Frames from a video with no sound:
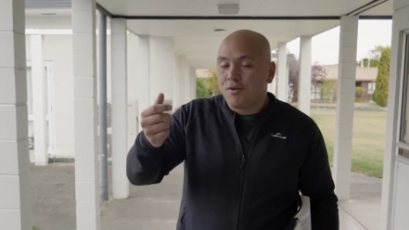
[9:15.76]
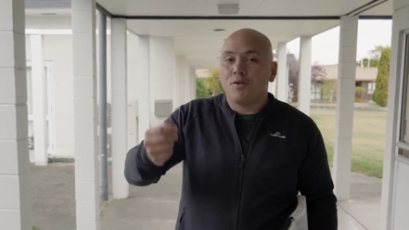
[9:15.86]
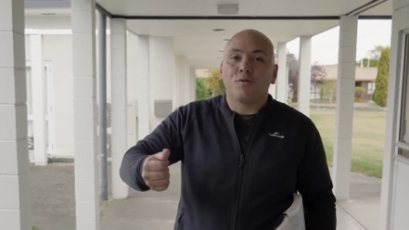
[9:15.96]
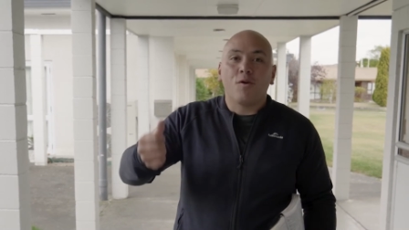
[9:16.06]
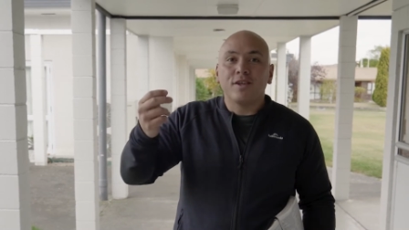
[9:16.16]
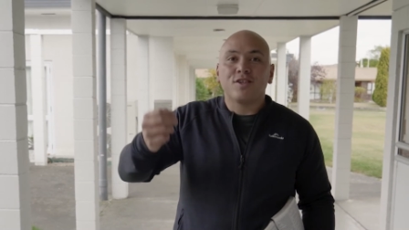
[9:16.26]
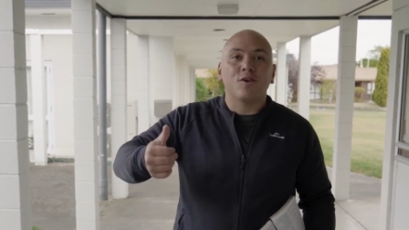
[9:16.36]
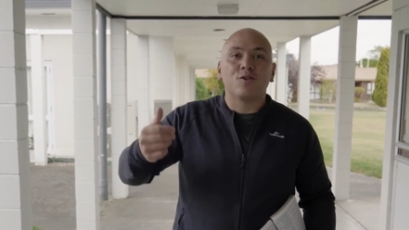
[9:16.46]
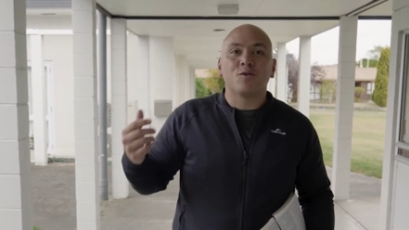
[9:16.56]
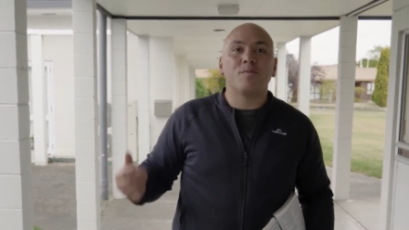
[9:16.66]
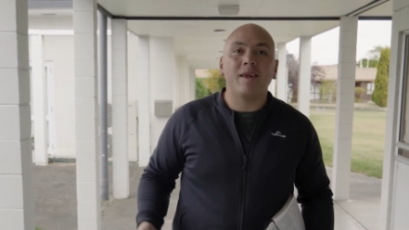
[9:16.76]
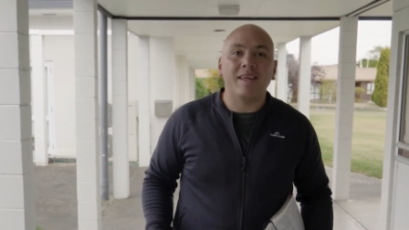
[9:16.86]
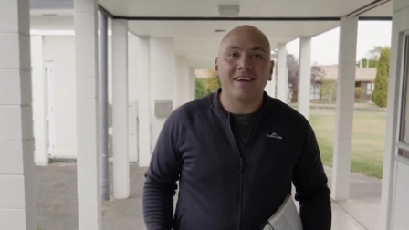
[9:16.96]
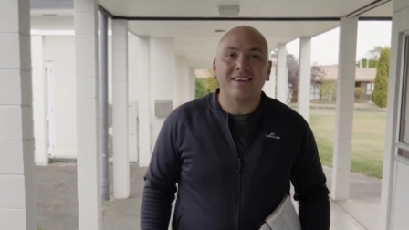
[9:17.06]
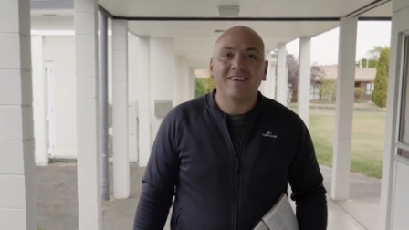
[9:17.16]
through the right social
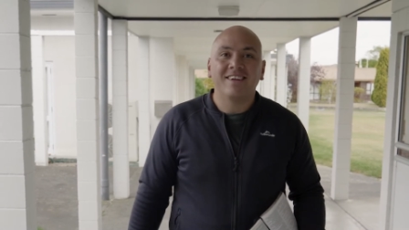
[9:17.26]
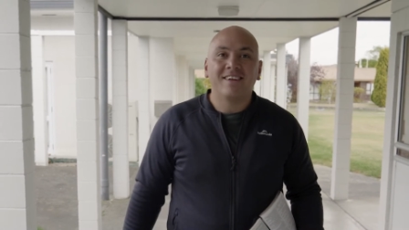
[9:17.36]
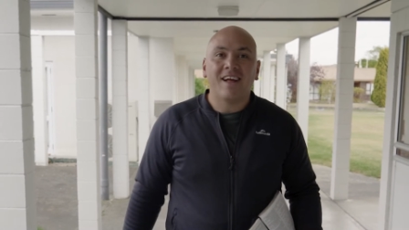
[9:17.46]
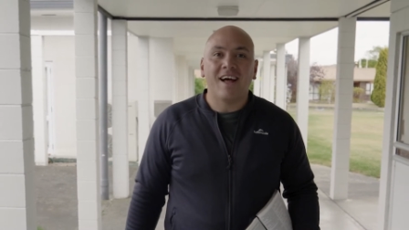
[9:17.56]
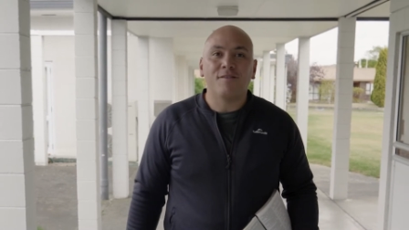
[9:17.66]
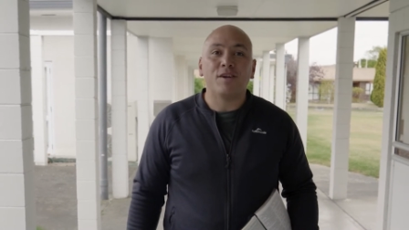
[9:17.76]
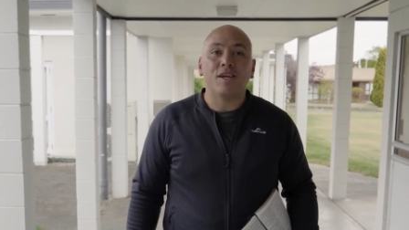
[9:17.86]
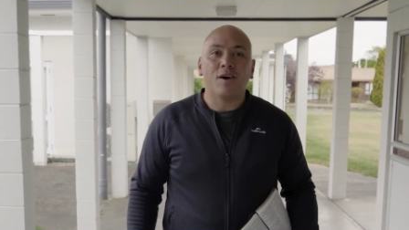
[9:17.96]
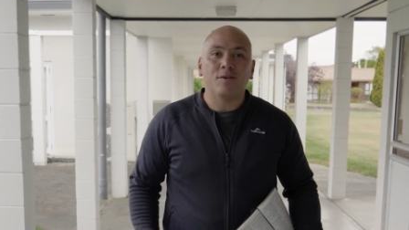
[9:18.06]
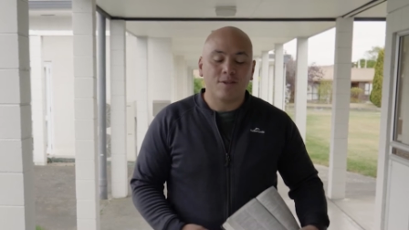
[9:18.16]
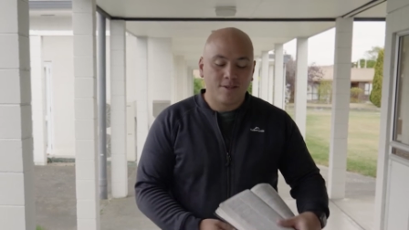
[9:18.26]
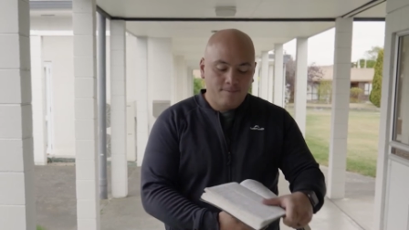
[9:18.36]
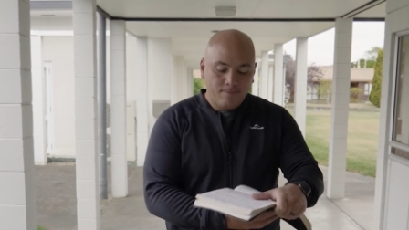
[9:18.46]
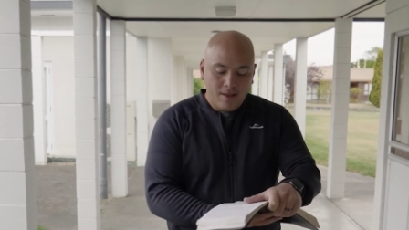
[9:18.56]
media uh, videos.